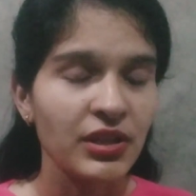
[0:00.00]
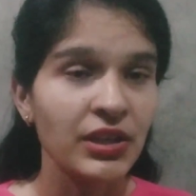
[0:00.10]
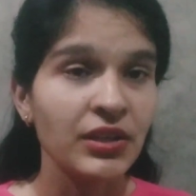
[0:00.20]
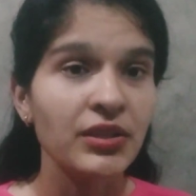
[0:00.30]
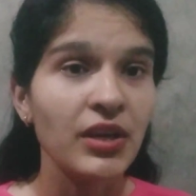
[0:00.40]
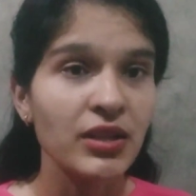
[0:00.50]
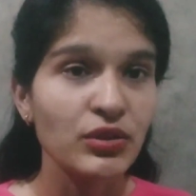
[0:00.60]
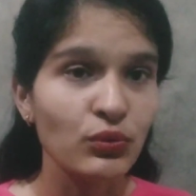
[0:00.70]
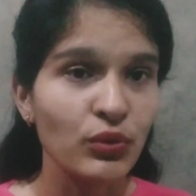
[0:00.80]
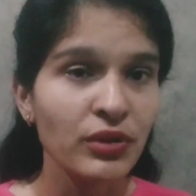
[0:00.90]
In
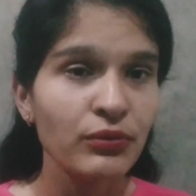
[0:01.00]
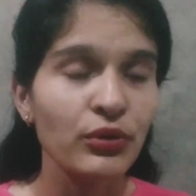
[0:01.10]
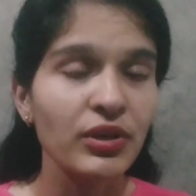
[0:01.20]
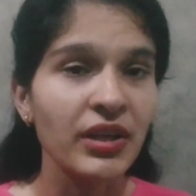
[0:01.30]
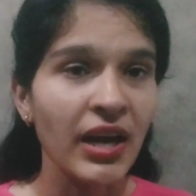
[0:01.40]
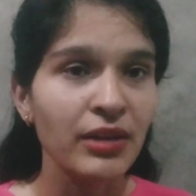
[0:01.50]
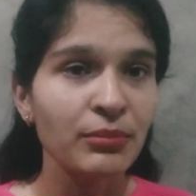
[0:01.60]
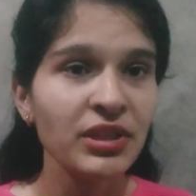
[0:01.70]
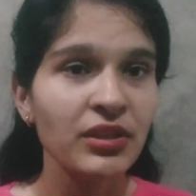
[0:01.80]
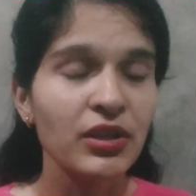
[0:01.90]
task 1 for
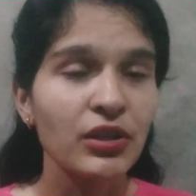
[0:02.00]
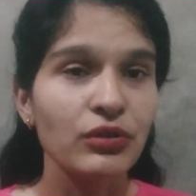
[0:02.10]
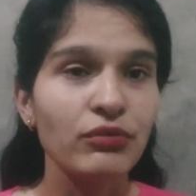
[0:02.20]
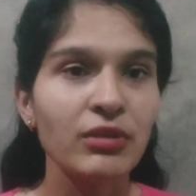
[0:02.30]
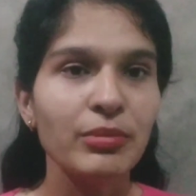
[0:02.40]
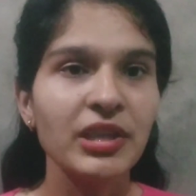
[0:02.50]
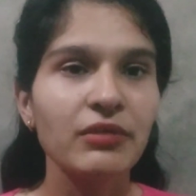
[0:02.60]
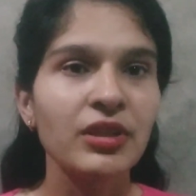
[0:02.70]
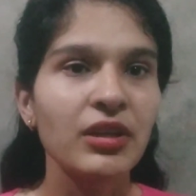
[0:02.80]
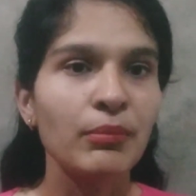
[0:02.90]
academic you will be
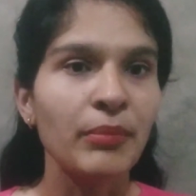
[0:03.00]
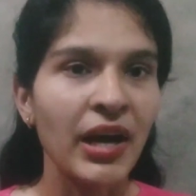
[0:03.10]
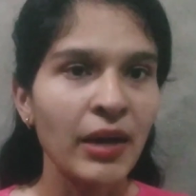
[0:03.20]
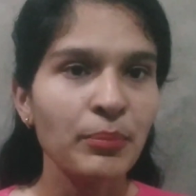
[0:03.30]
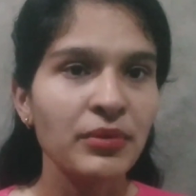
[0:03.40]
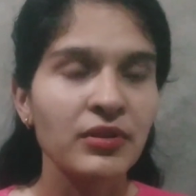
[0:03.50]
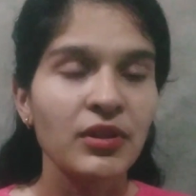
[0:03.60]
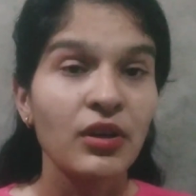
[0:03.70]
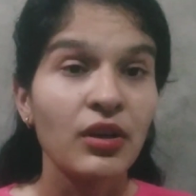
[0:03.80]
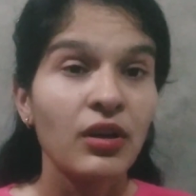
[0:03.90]
given a map
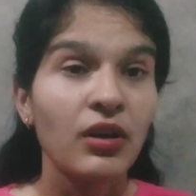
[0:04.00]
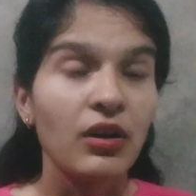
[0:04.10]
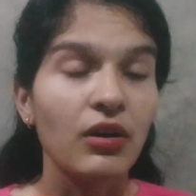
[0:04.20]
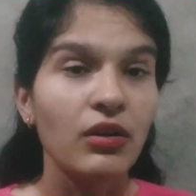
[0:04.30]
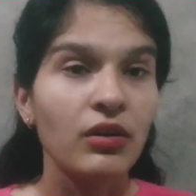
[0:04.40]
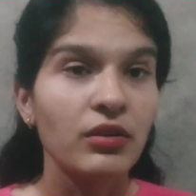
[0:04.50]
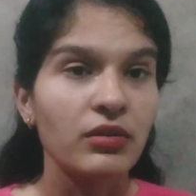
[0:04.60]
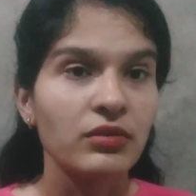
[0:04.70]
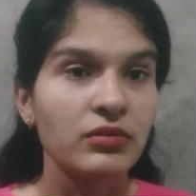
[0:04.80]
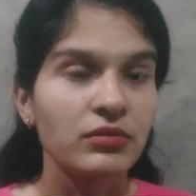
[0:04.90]

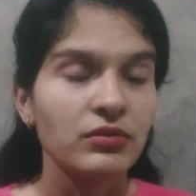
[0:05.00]
or